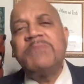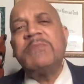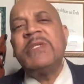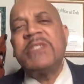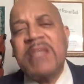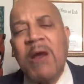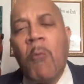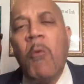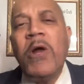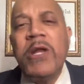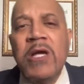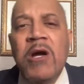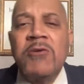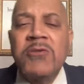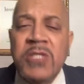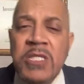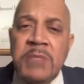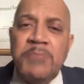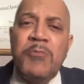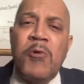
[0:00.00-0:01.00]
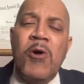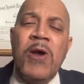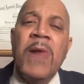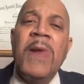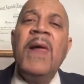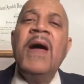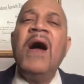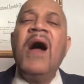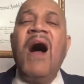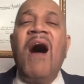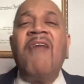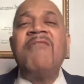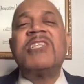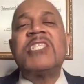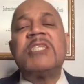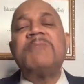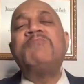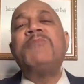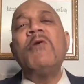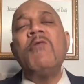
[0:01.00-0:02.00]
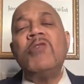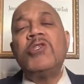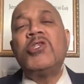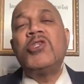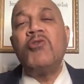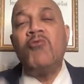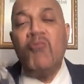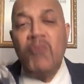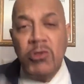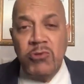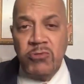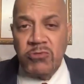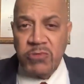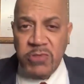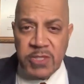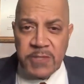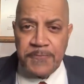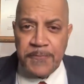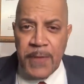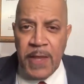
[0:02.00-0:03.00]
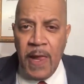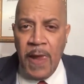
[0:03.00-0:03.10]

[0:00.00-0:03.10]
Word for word: because I want to go to the point of spiritual wounds.